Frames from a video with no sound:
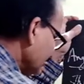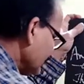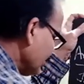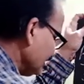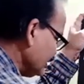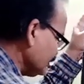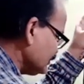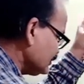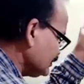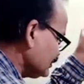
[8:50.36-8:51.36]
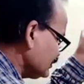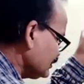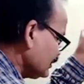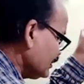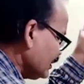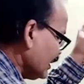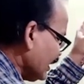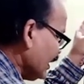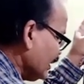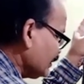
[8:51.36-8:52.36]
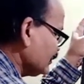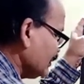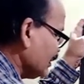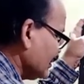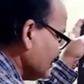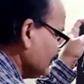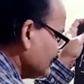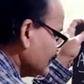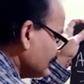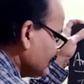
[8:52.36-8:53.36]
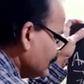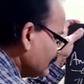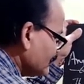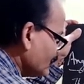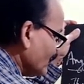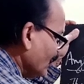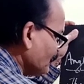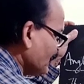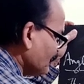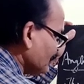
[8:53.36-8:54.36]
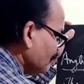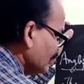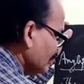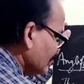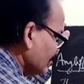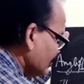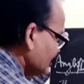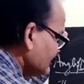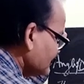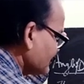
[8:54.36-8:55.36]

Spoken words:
is at the top of a building